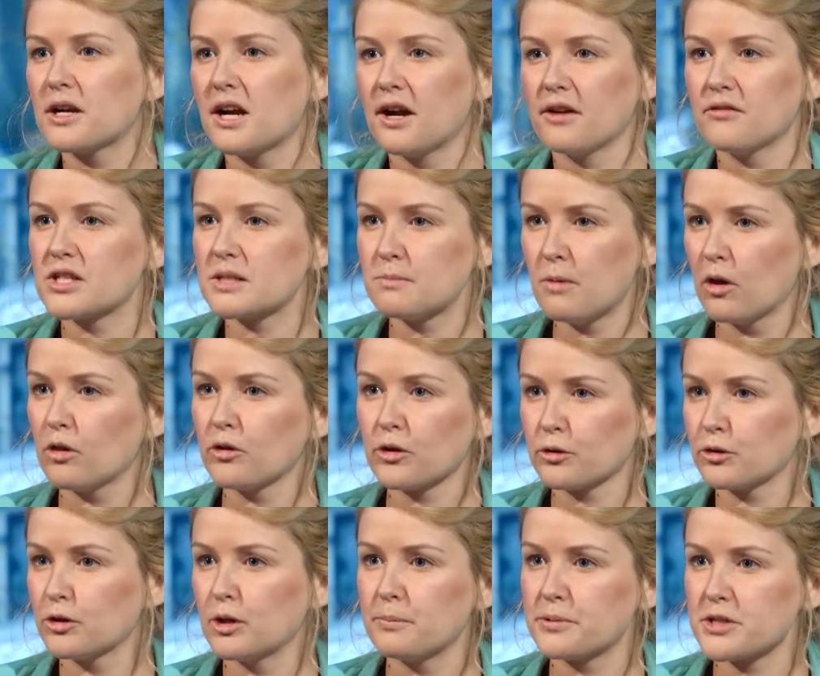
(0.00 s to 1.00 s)
of smaller
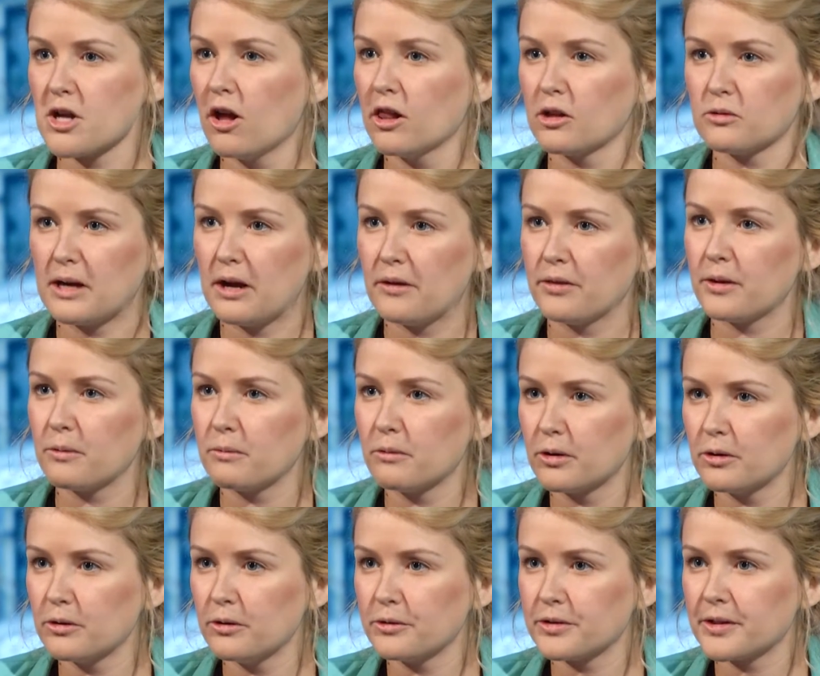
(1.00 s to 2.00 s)
groups all around the
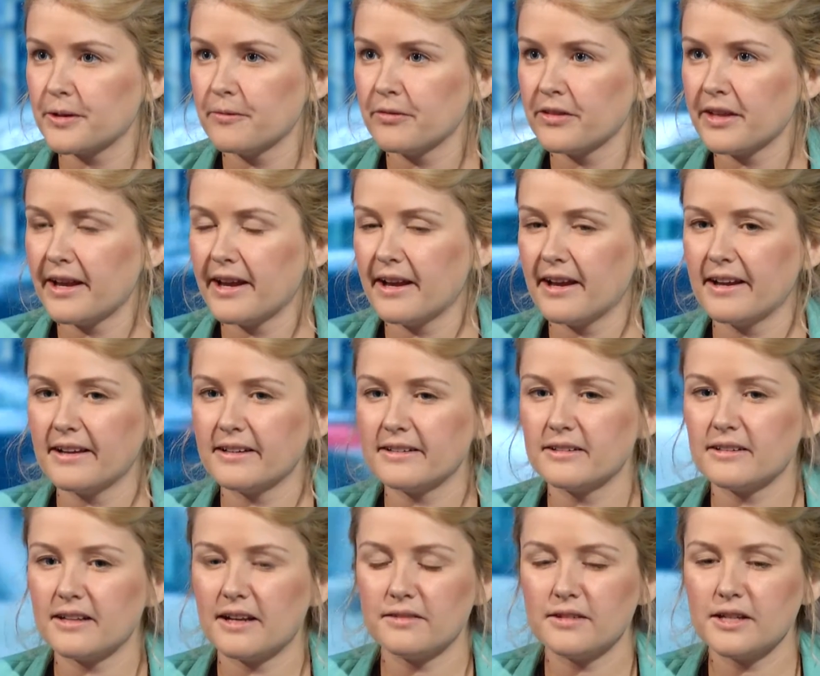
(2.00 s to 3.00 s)
world.
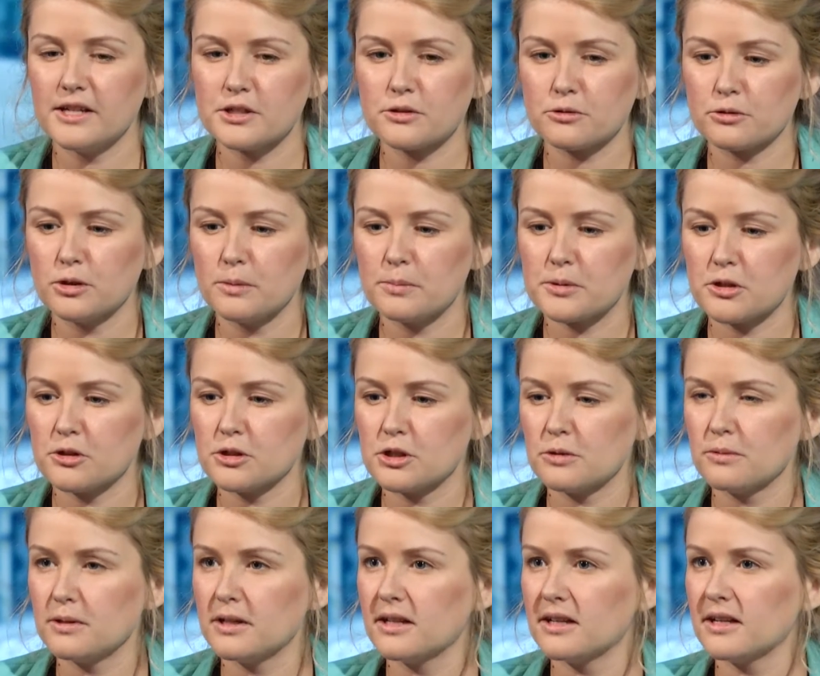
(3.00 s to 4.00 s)
And these groups are
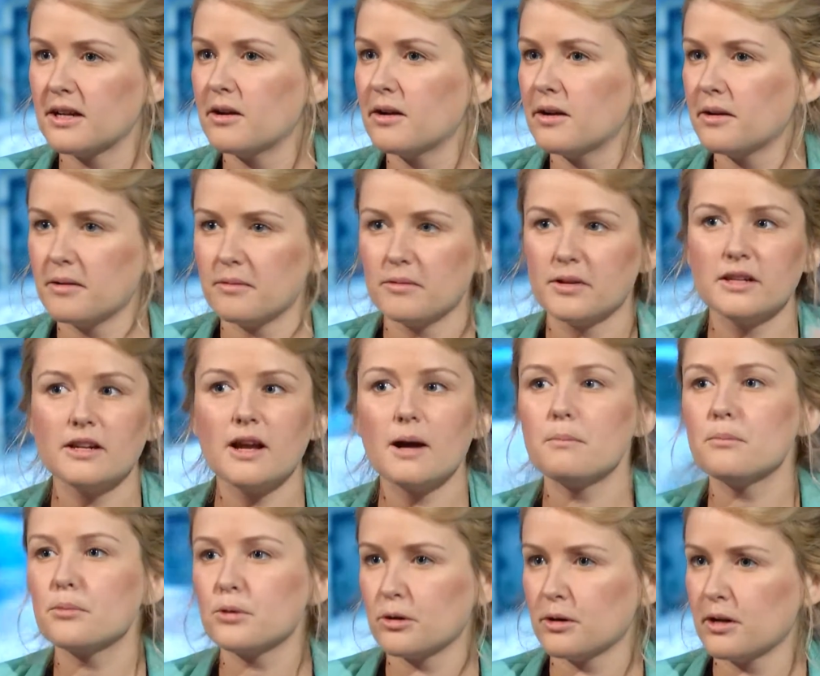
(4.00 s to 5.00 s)
doing a
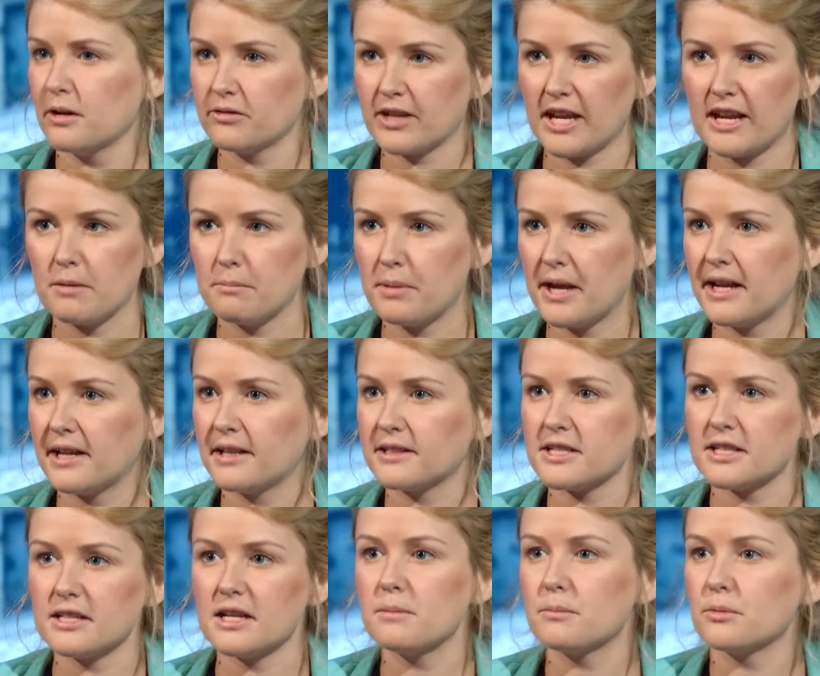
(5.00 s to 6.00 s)
number of campaigns,
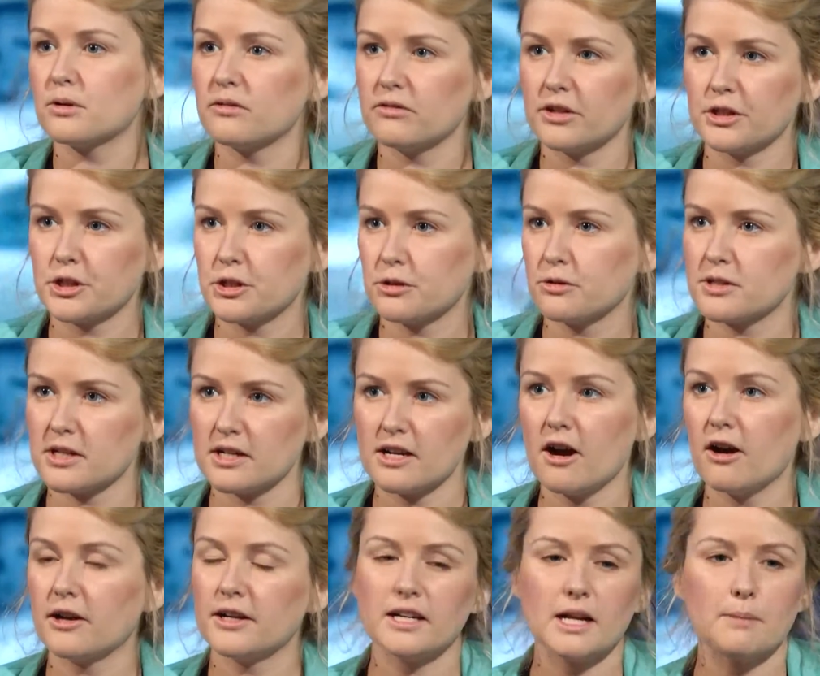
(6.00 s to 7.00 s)
a number of issues
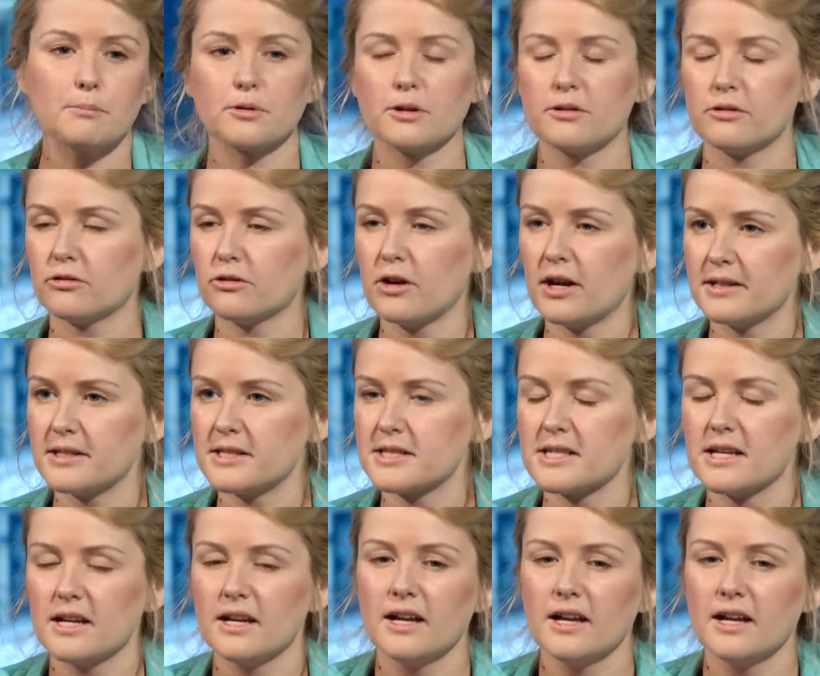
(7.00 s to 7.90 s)
on a number of fronts.